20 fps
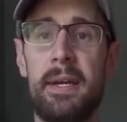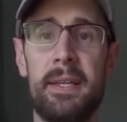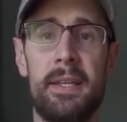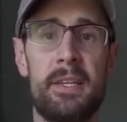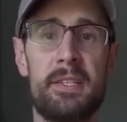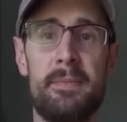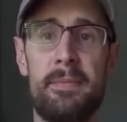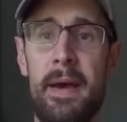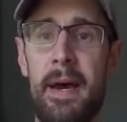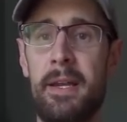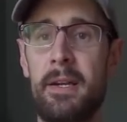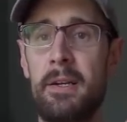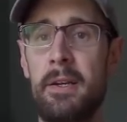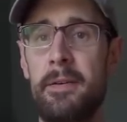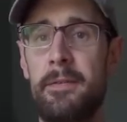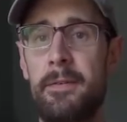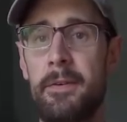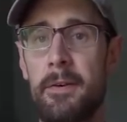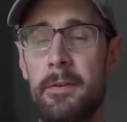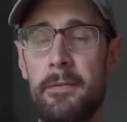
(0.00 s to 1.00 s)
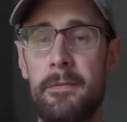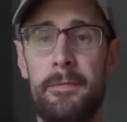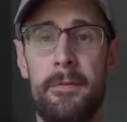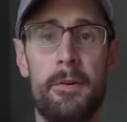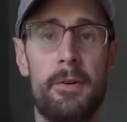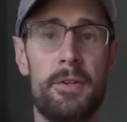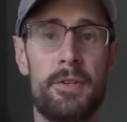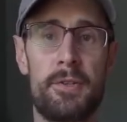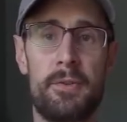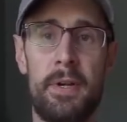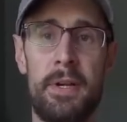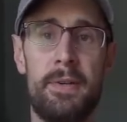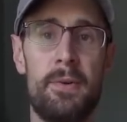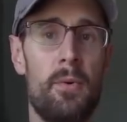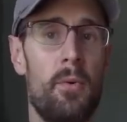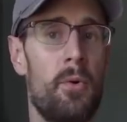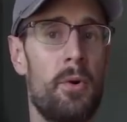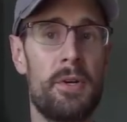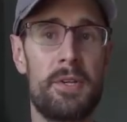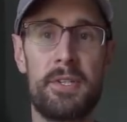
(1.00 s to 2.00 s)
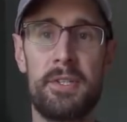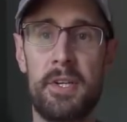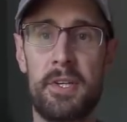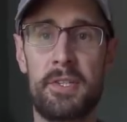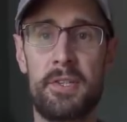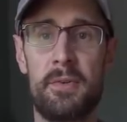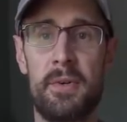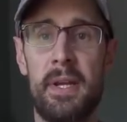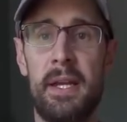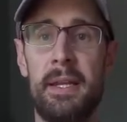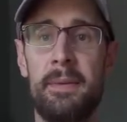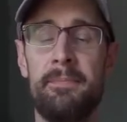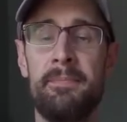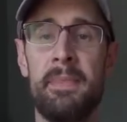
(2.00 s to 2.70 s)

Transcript: It doesn't matter if you're in 1st grade or 6th grade.